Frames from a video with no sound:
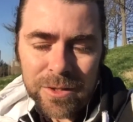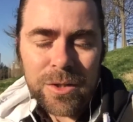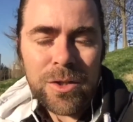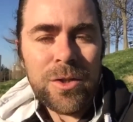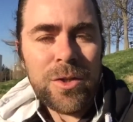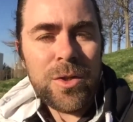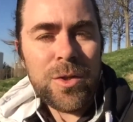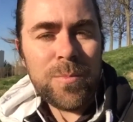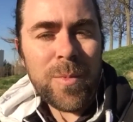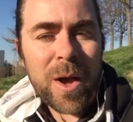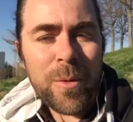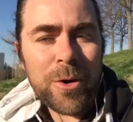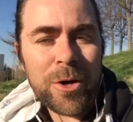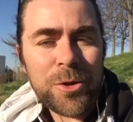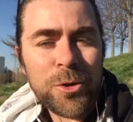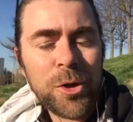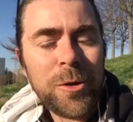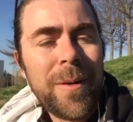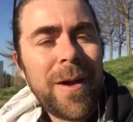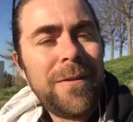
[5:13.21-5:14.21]
you might want to
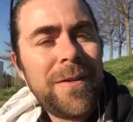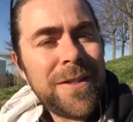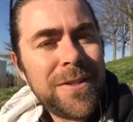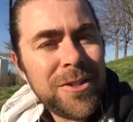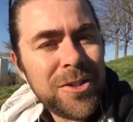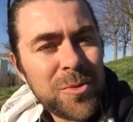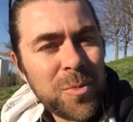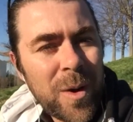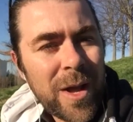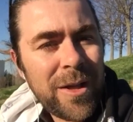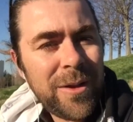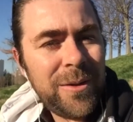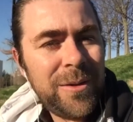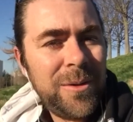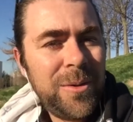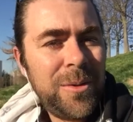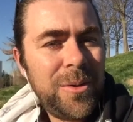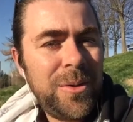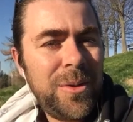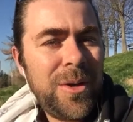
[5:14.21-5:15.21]
talk about this as well,
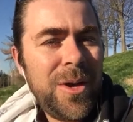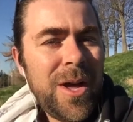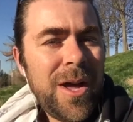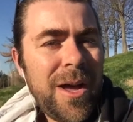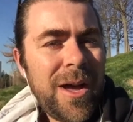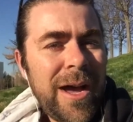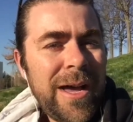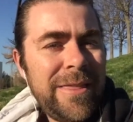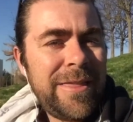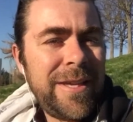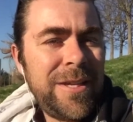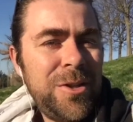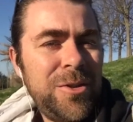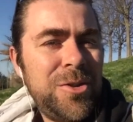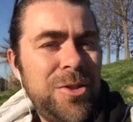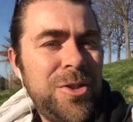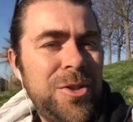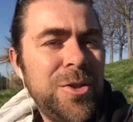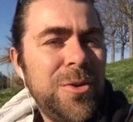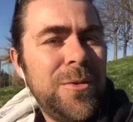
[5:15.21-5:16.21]
or I think you
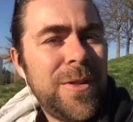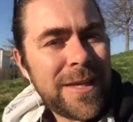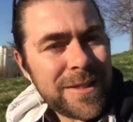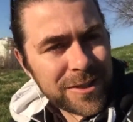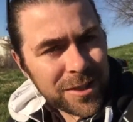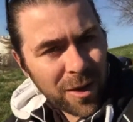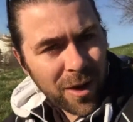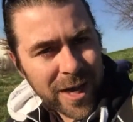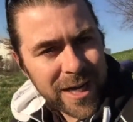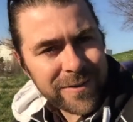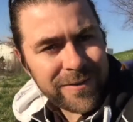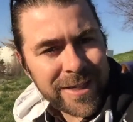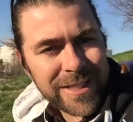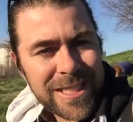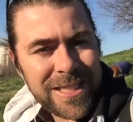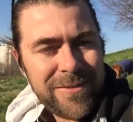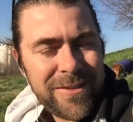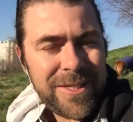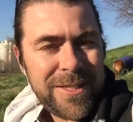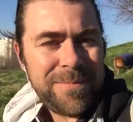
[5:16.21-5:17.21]
should do this kind of
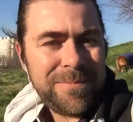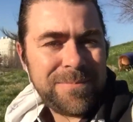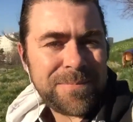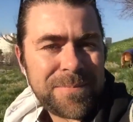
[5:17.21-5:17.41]
activity.